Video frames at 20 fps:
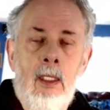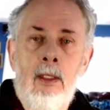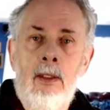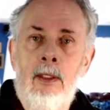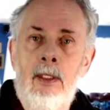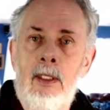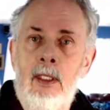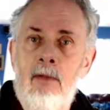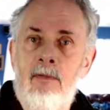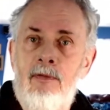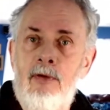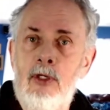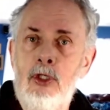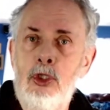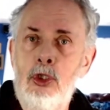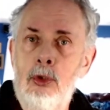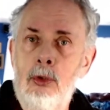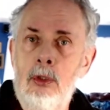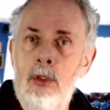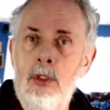The
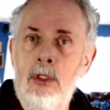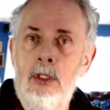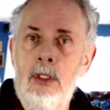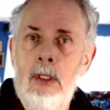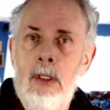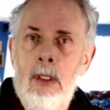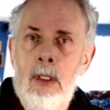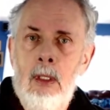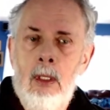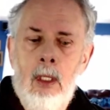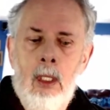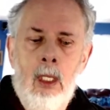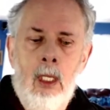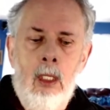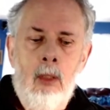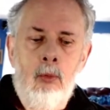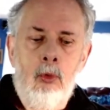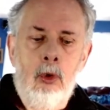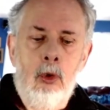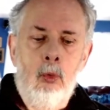officials
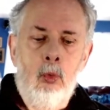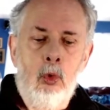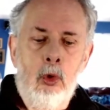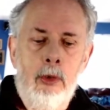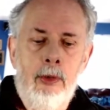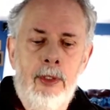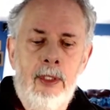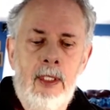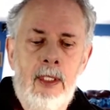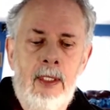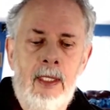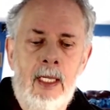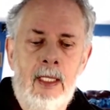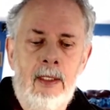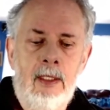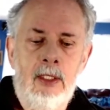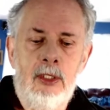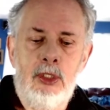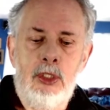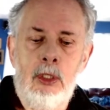uh, were worried
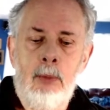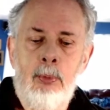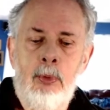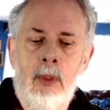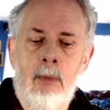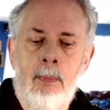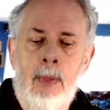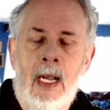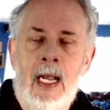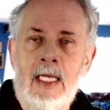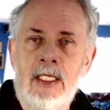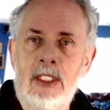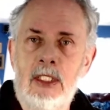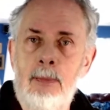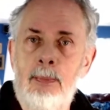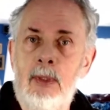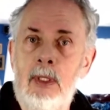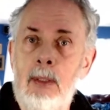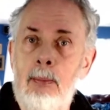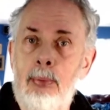that the ship would
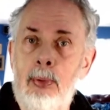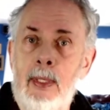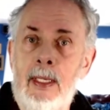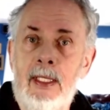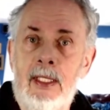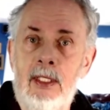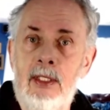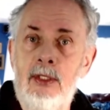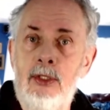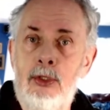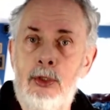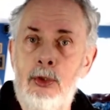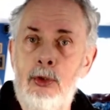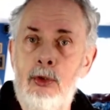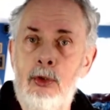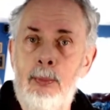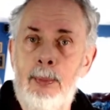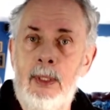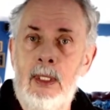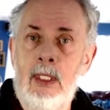possibly break in
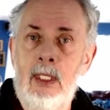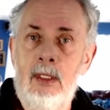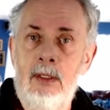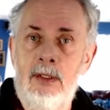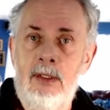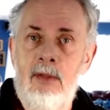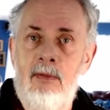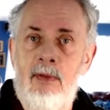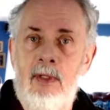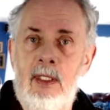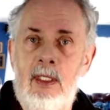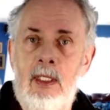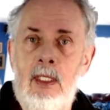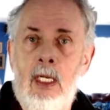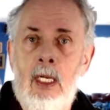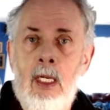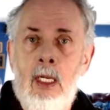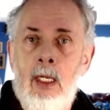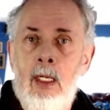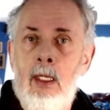two because of the
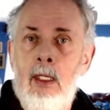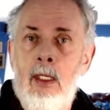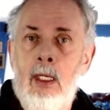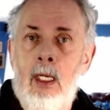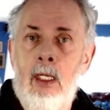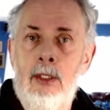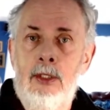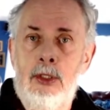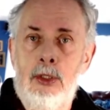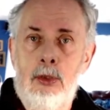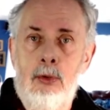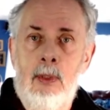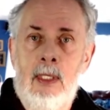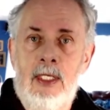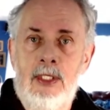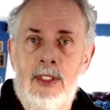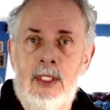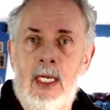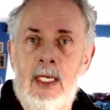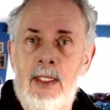uh,
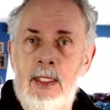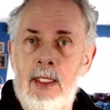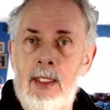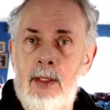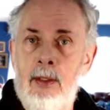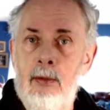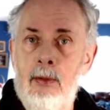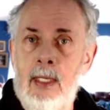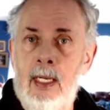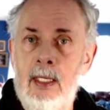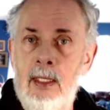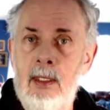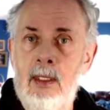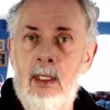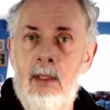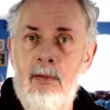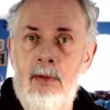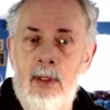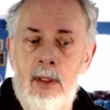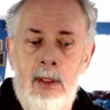stress on either end
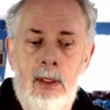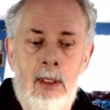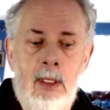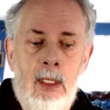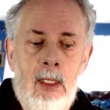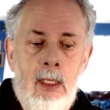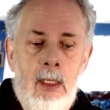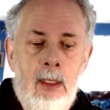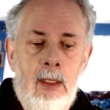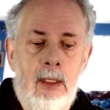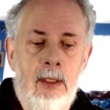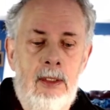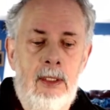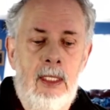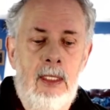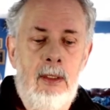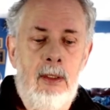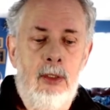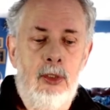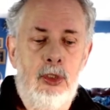of the
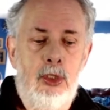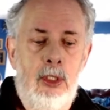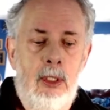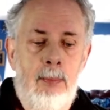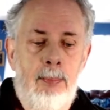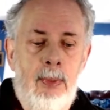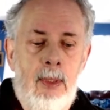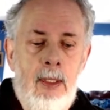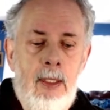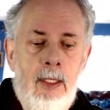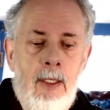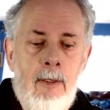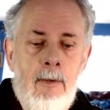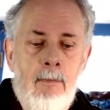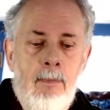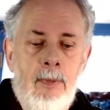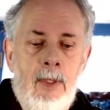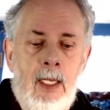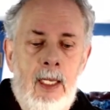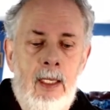container ship,
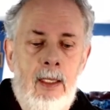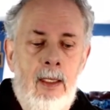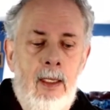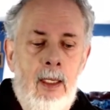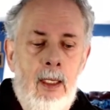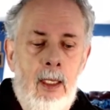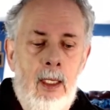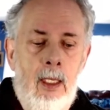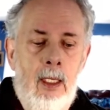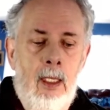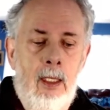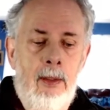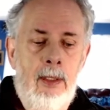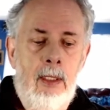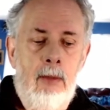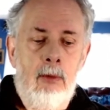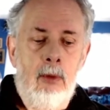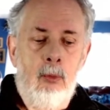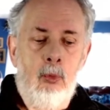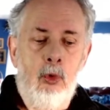and uh, they
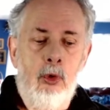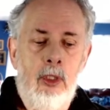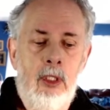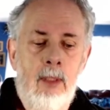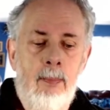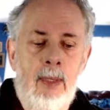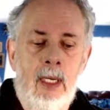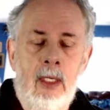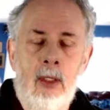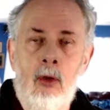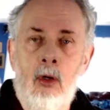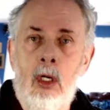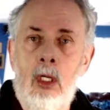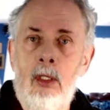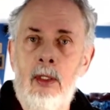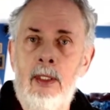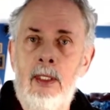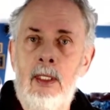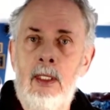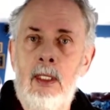were worried about all
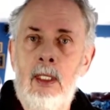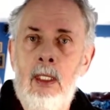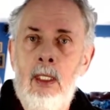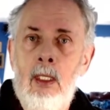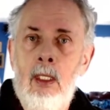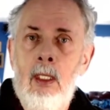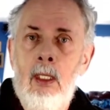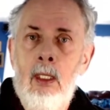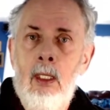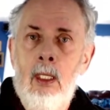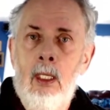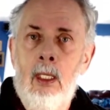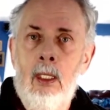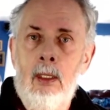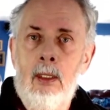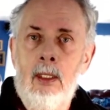the uh,